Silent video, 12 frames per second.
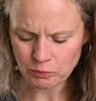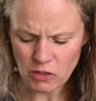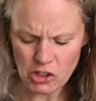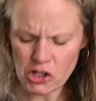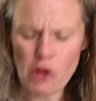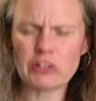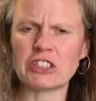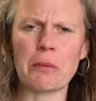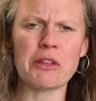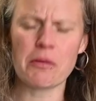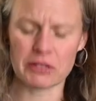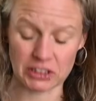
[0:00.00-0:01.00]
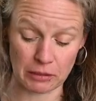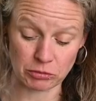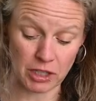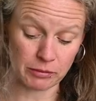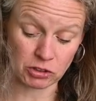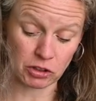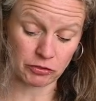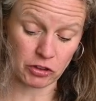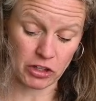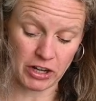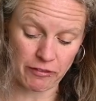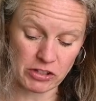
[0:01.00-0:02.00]
You know, some of them are sometimes softer
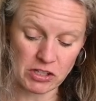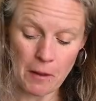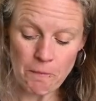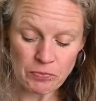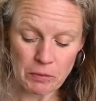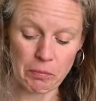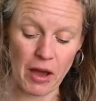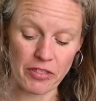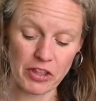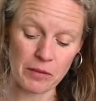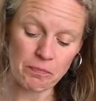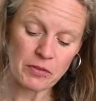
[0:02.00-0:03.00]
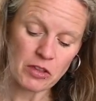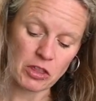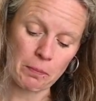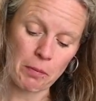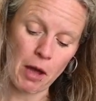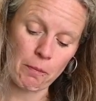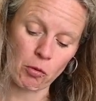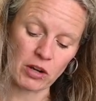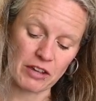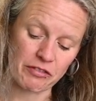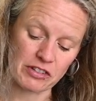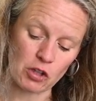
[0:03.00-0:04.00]
than others, but the purple
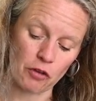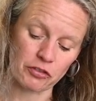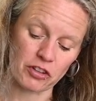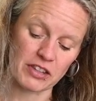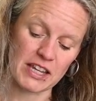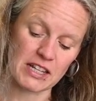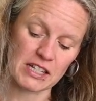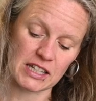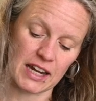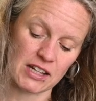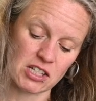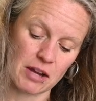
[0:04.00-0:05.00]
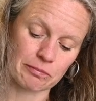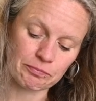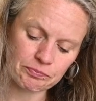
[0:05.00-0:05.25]
leaf is often the indicator